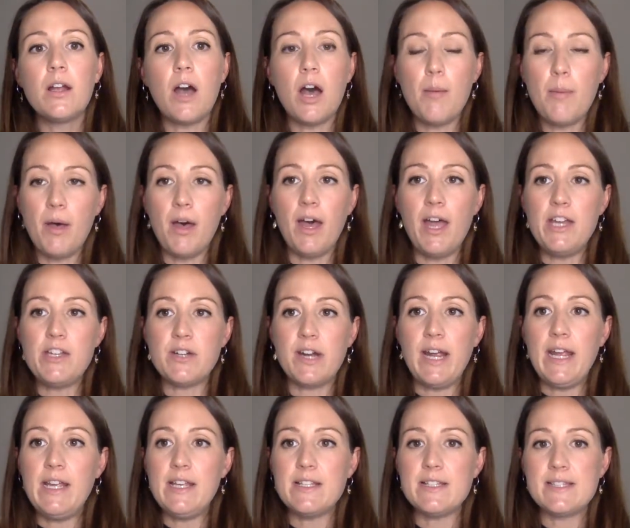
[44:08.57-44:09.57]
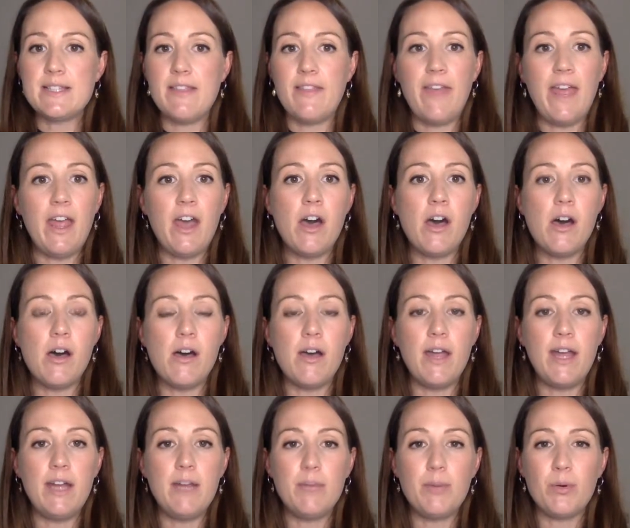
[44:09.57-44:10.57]
Carbohydrates they
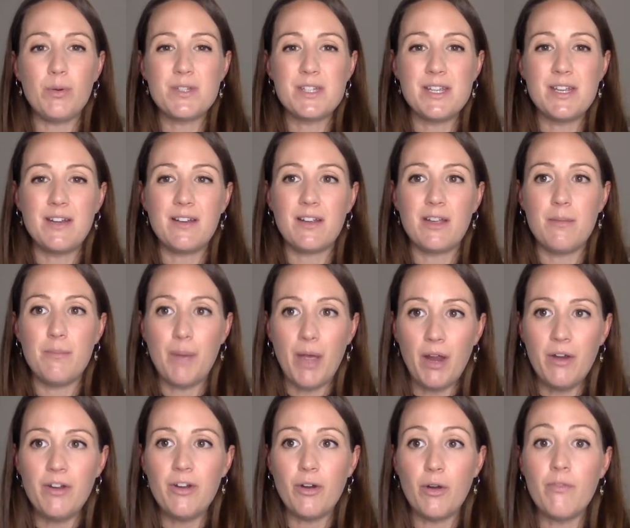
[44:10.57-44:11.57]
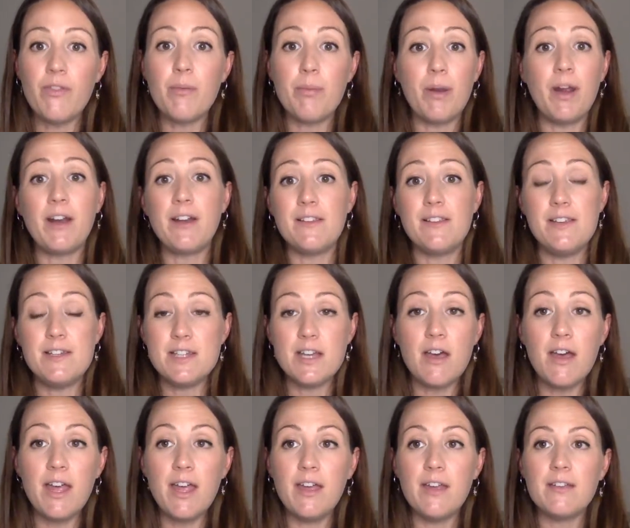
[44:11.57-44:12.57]
are an important component of the pregnancy
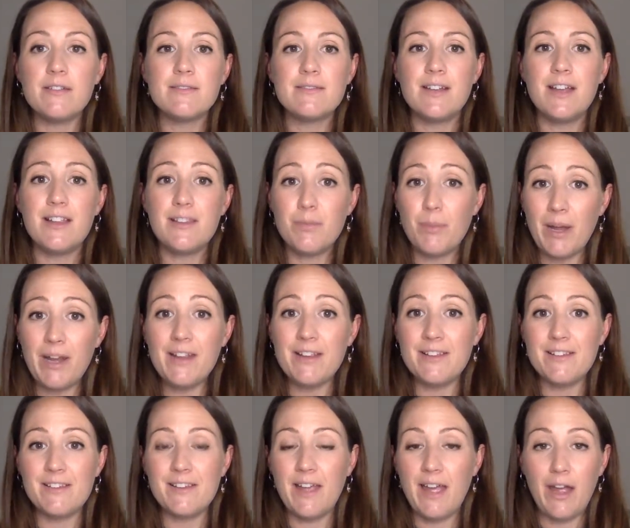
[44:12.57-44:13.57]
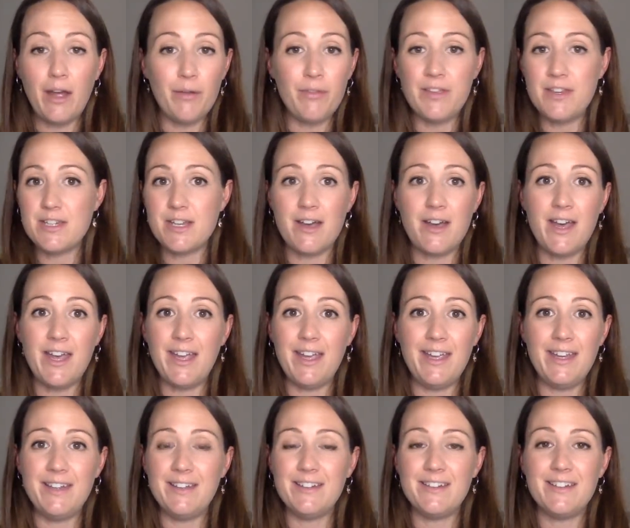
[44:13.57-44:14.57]
diet as well as a healthy diet
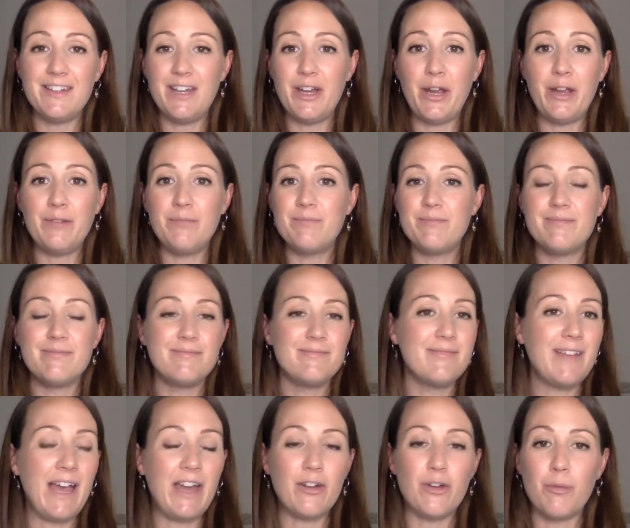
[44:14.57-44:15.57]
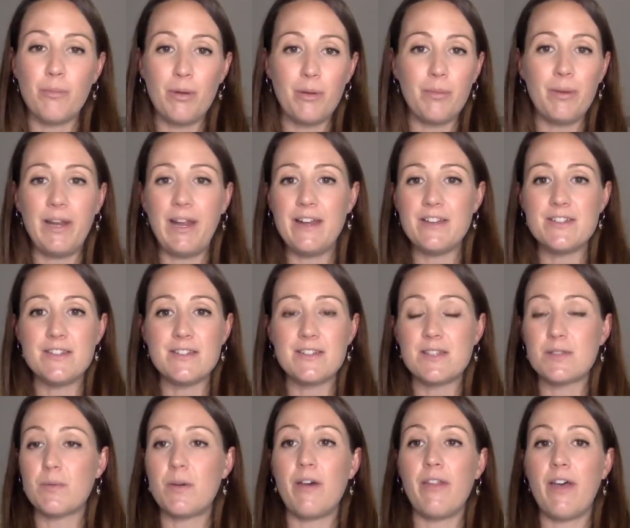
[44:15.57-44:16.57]
in you know adult
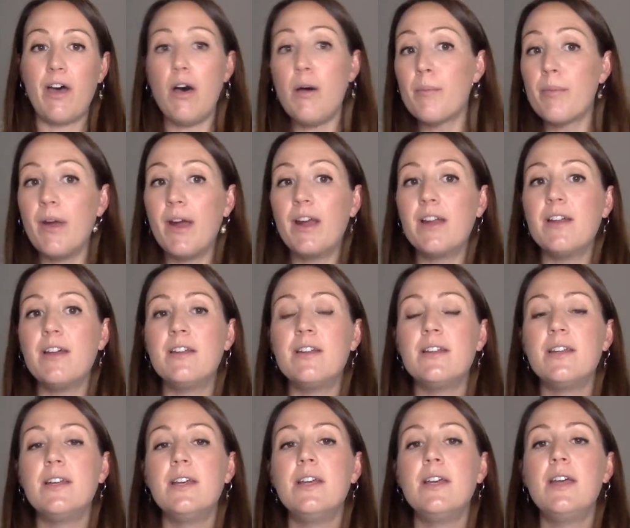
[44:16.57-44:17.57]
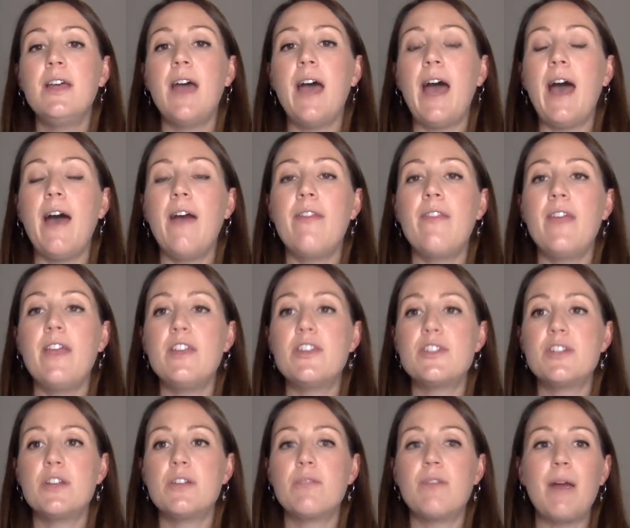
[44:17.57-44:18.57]
populations as well that aren't pregnant and they
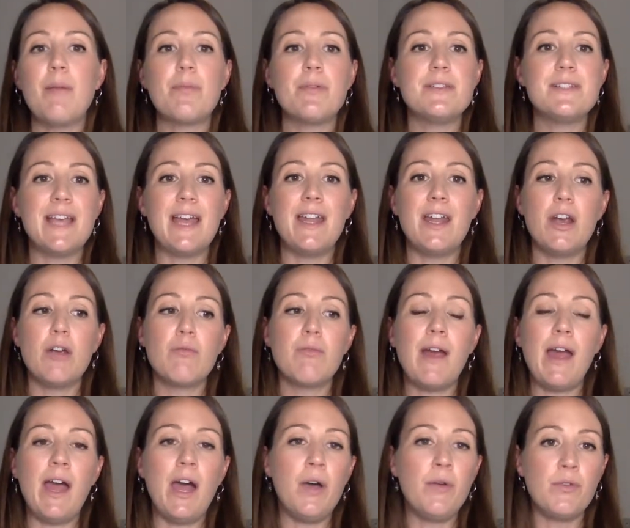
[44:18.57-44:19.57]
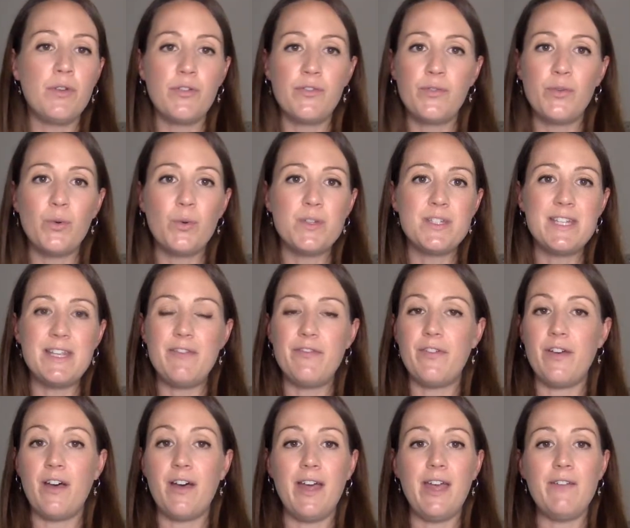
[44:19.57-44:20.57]
should represent around
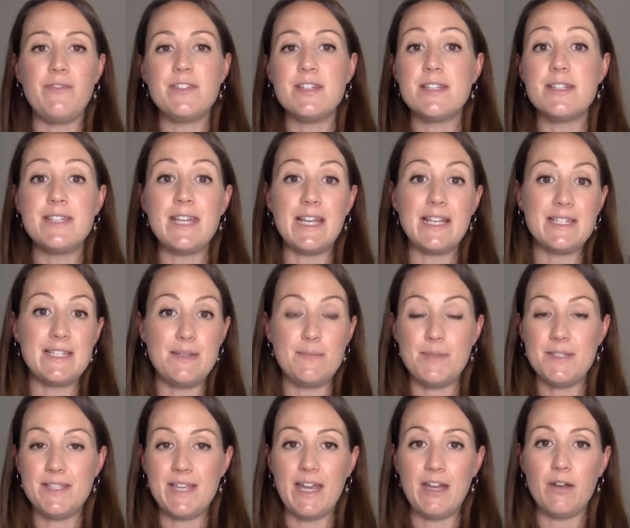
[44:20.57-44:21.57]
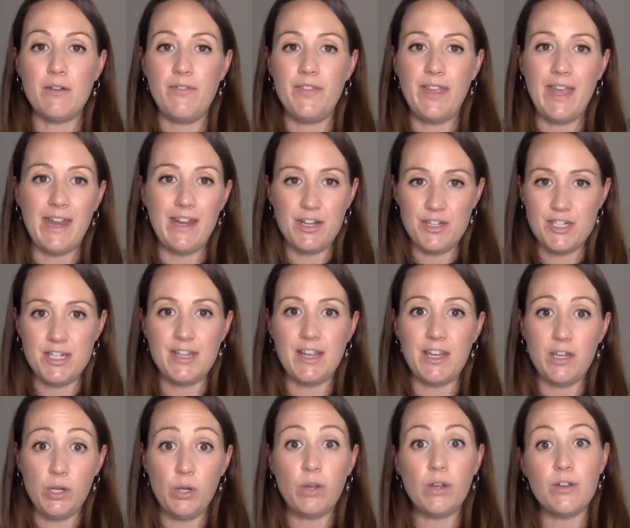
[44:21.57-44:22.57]
45 to 60% of the energy
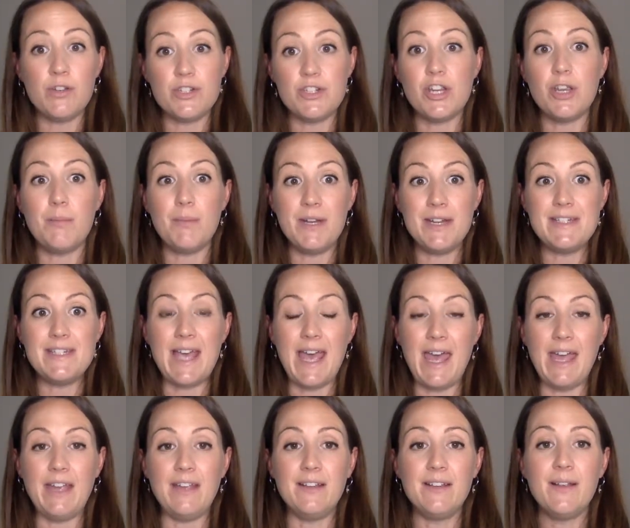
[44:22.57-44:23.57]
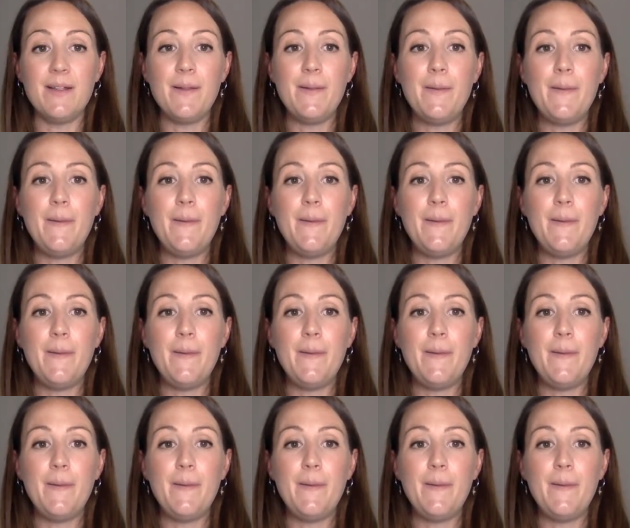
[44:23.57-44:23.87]
that you consume in a day.